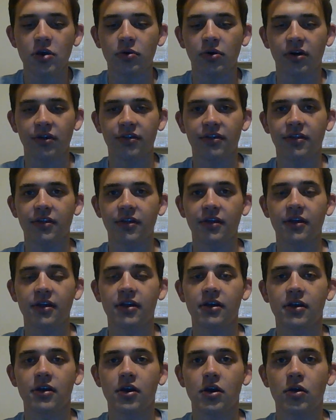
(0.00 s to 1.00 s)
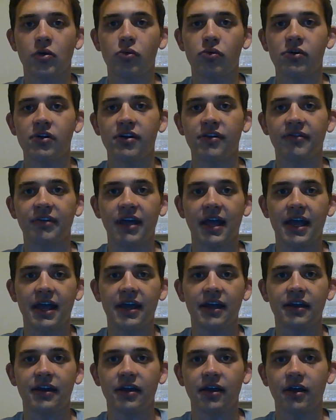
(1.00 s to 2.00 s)
whether they would have
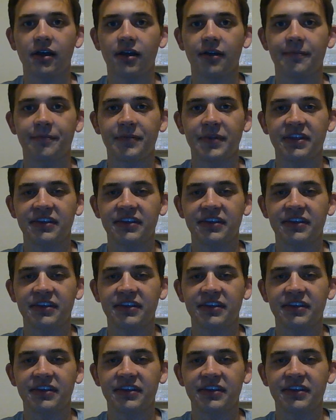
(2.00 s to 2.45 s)
had a